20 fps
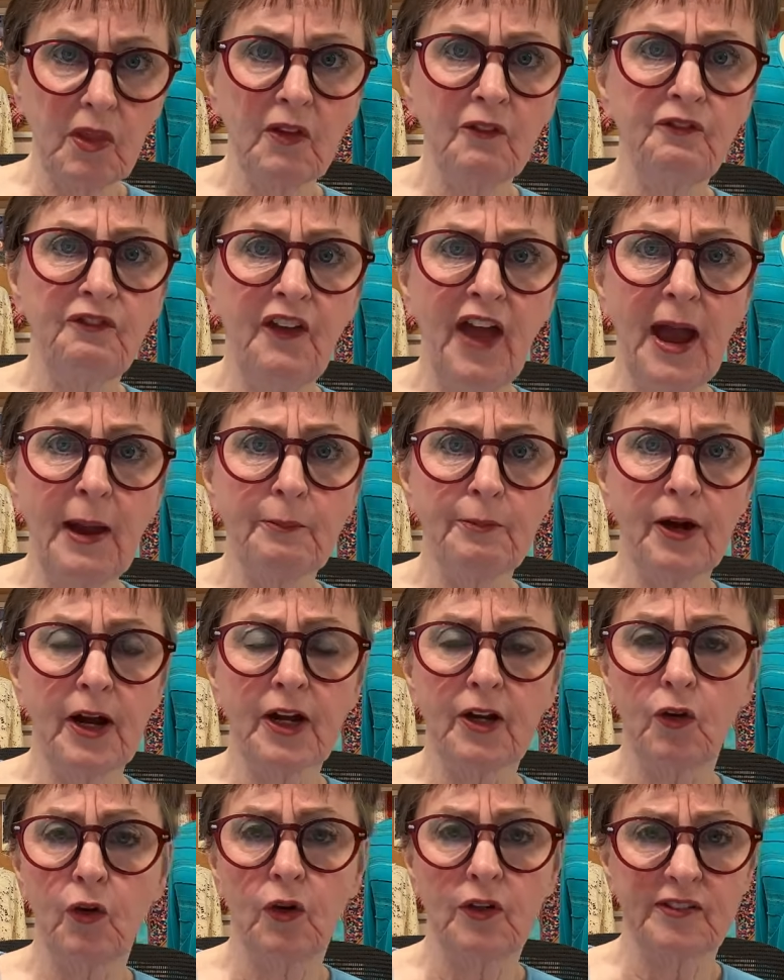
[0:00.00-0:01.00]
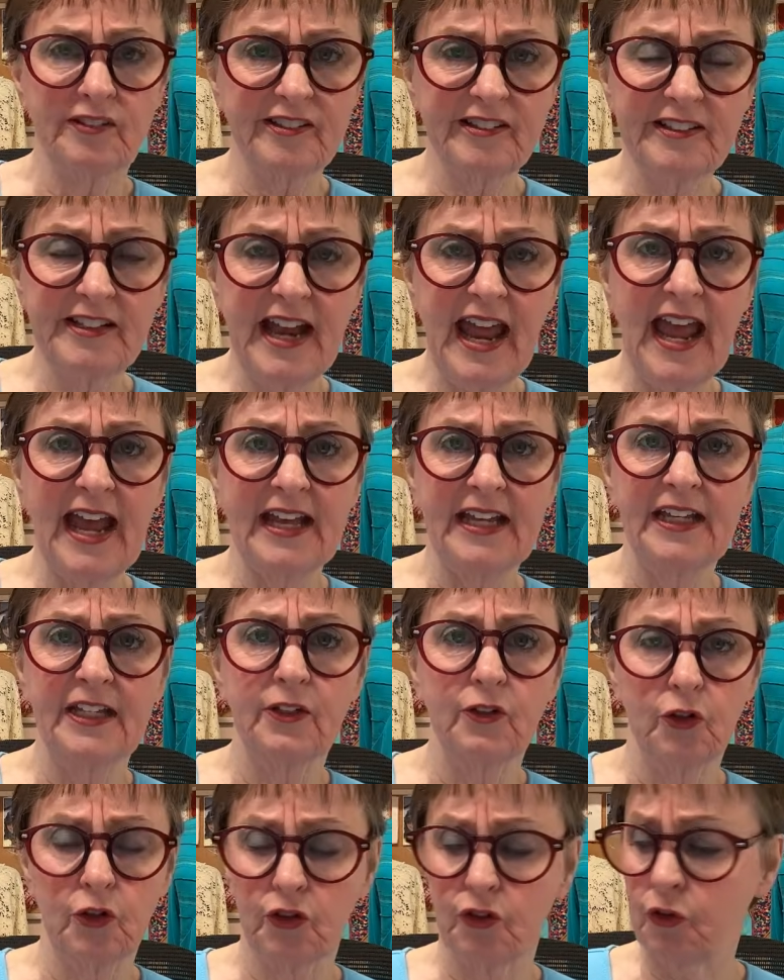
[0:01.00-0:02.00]
fabric or snag
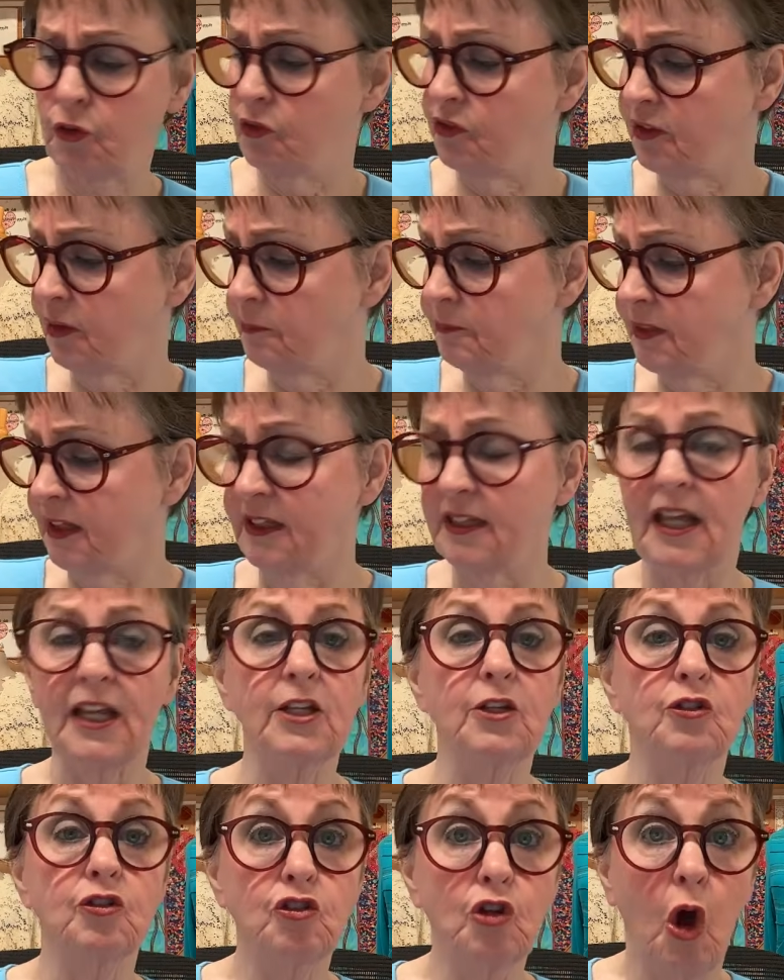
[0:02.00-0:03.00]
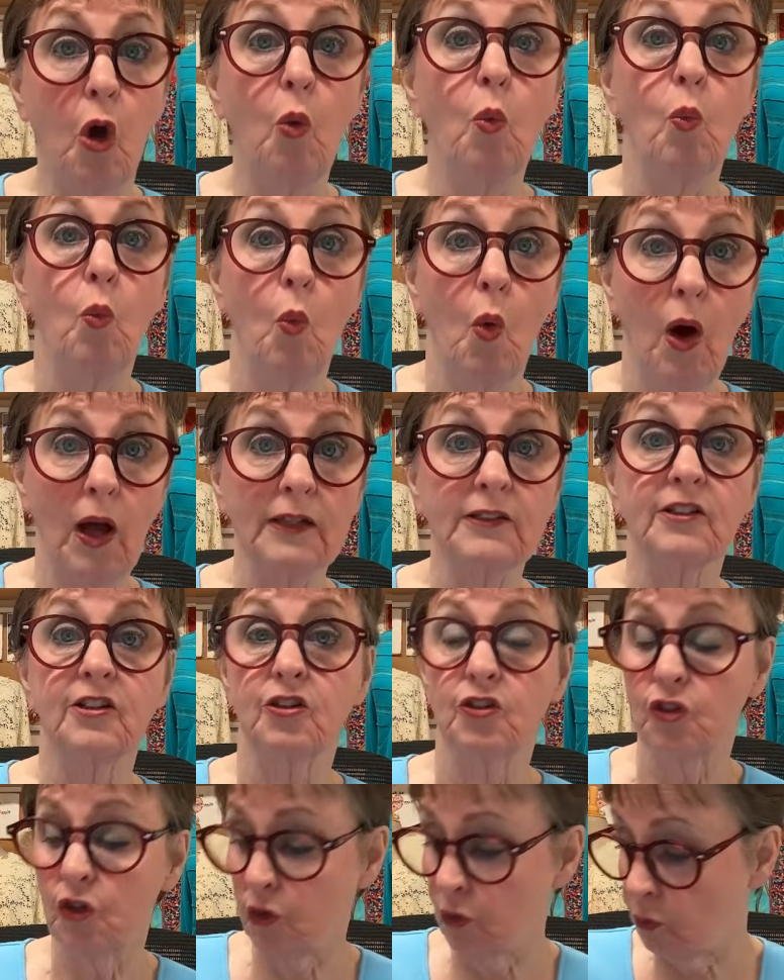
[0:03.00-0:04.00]
it or do something that you don't want to
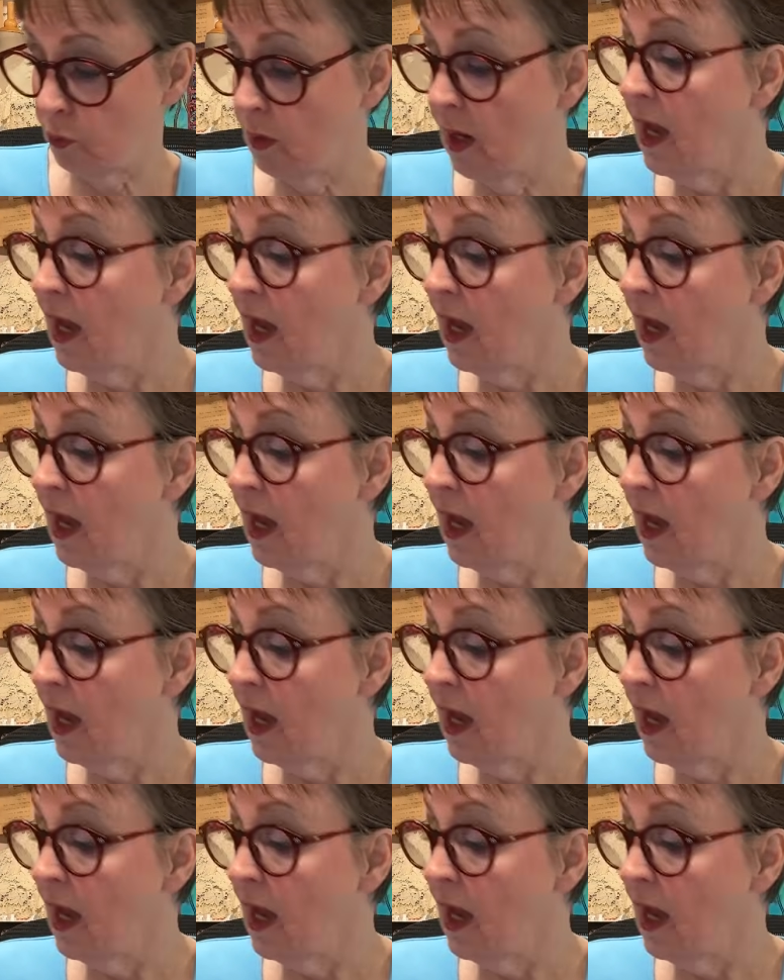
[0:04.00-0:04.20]
do.